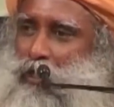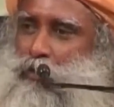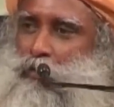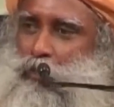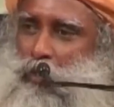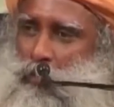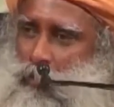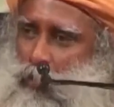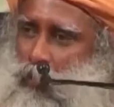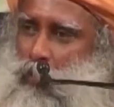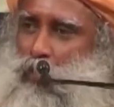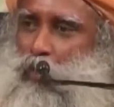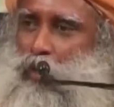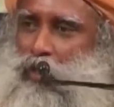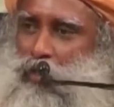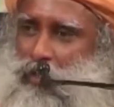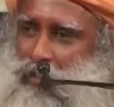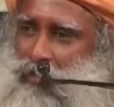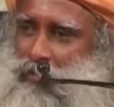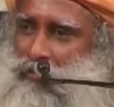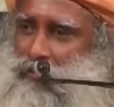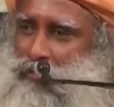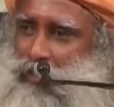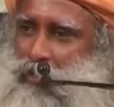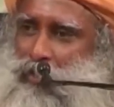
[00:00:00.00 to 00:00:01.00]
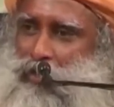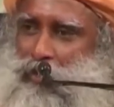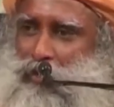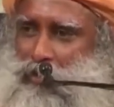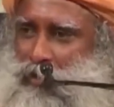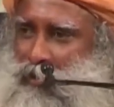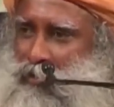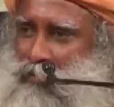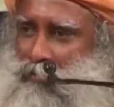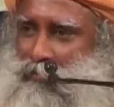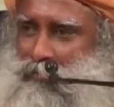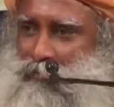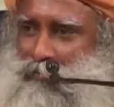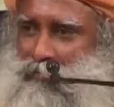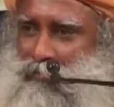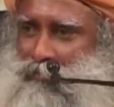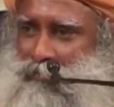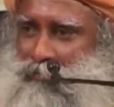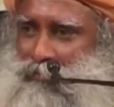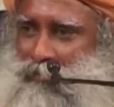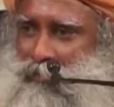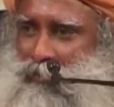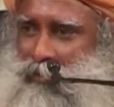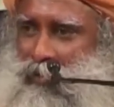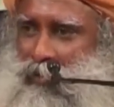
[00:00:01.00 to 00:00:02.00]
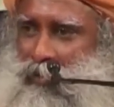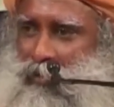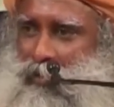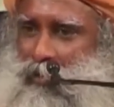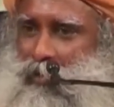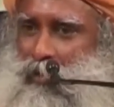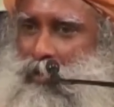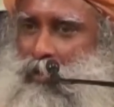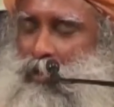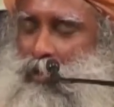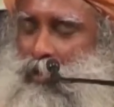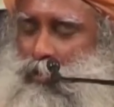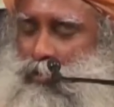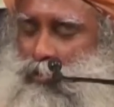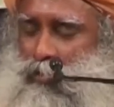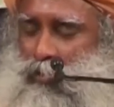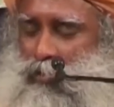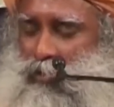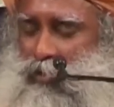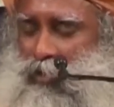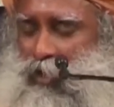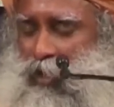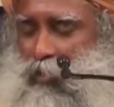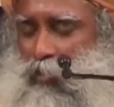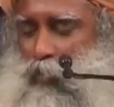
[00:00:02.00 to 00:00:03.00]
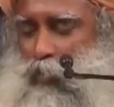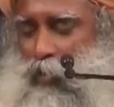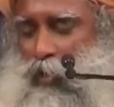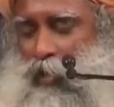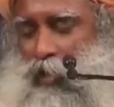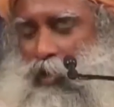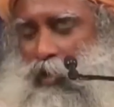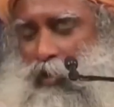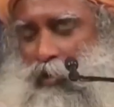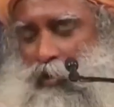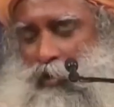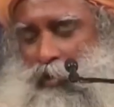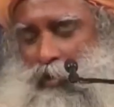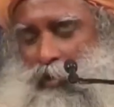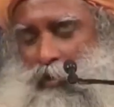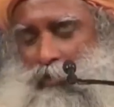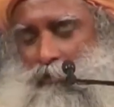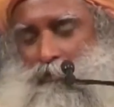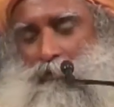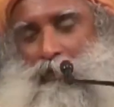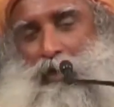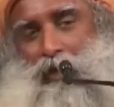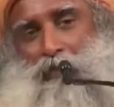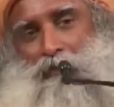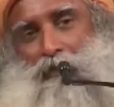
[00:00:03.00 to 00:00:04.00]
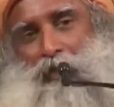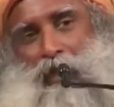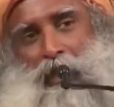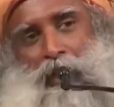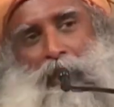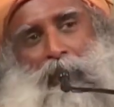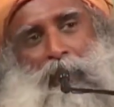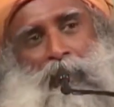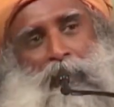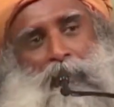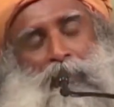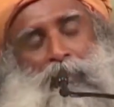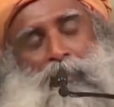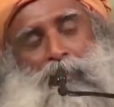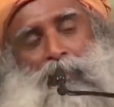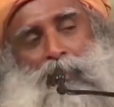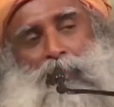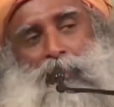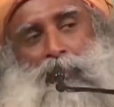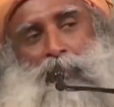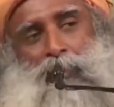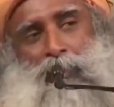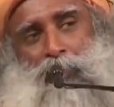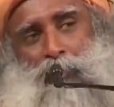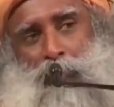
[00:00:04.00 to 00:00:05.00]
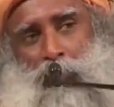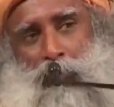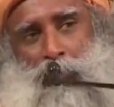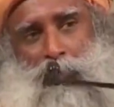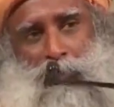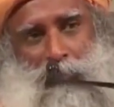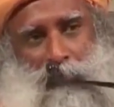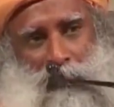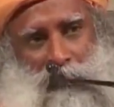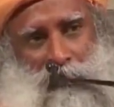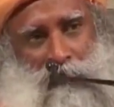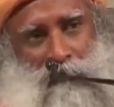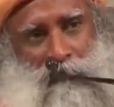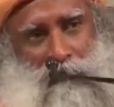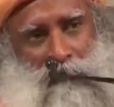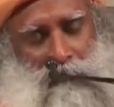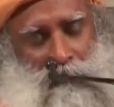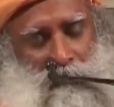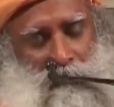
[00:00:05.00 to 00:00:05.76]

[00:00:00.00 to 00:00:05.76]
as people were, isn't it? So somewhere we have neglected the interiority.